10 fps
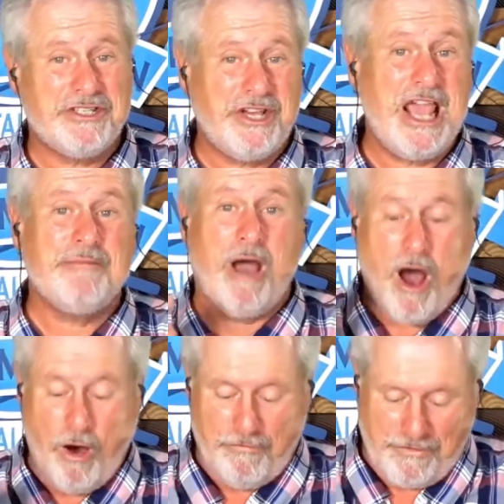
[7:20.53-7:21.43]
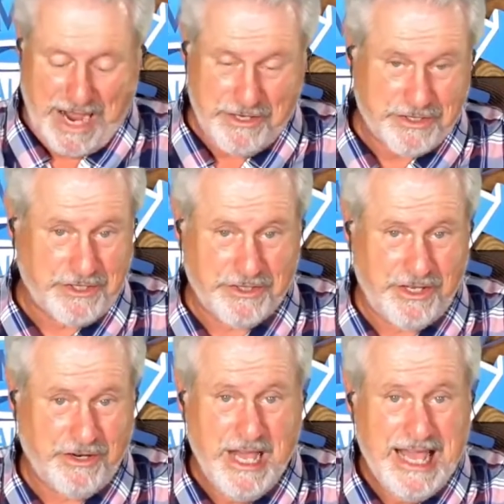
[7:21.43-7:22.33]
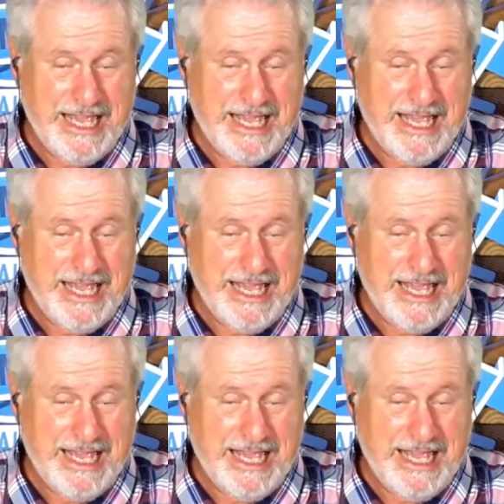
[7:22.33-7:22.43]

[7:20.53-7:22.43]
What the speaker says: a shape, all factors considered.